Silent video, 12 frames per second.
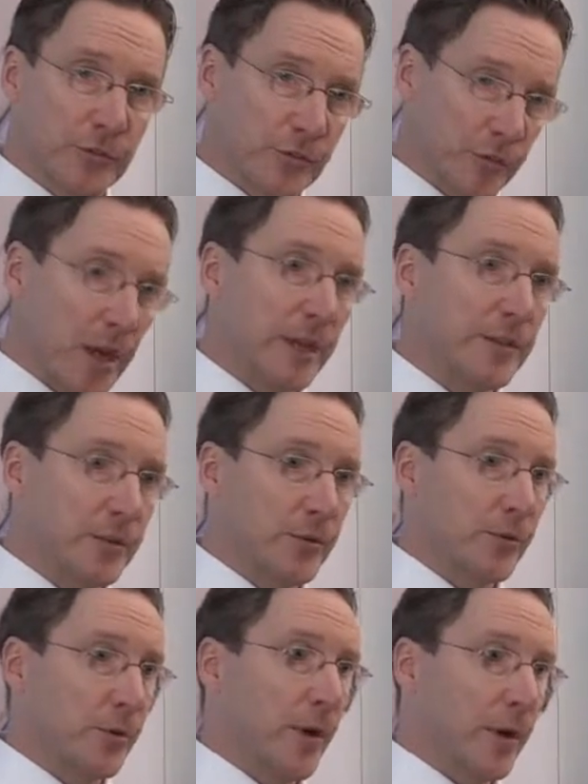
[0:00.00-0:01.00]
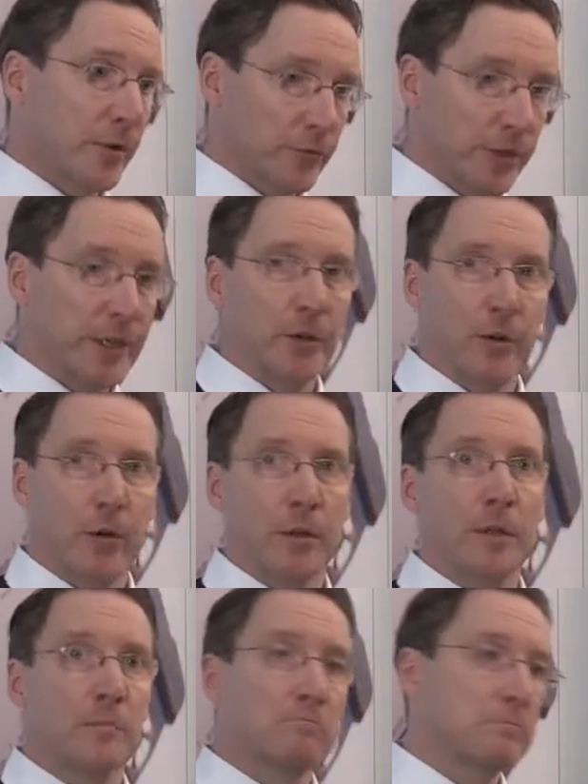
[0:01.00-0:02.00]
try to
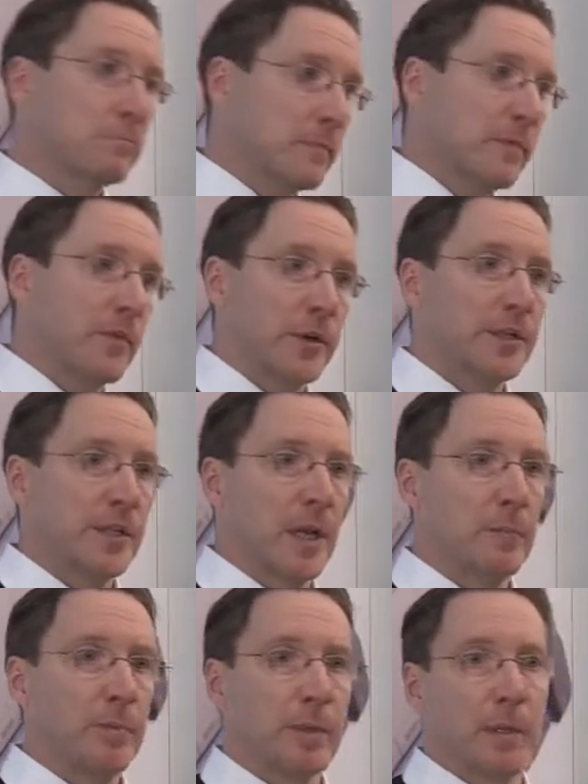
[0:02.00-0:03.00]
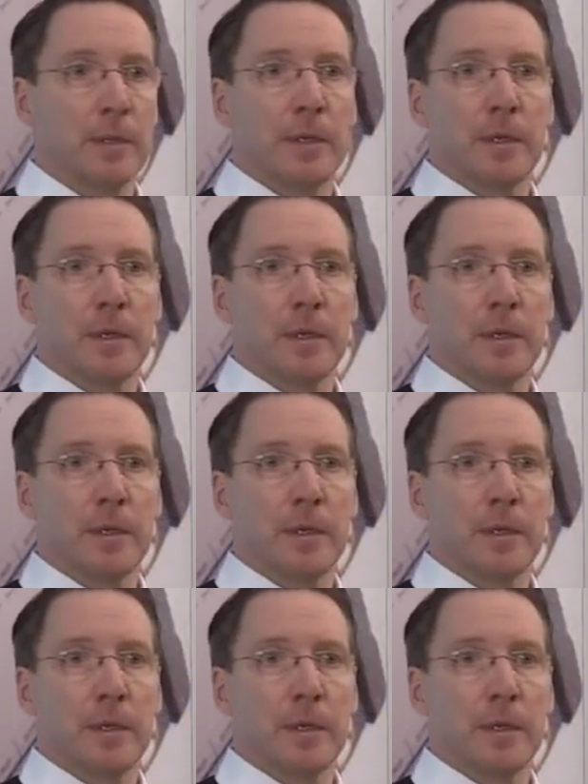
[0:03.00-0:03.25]
recall, for example,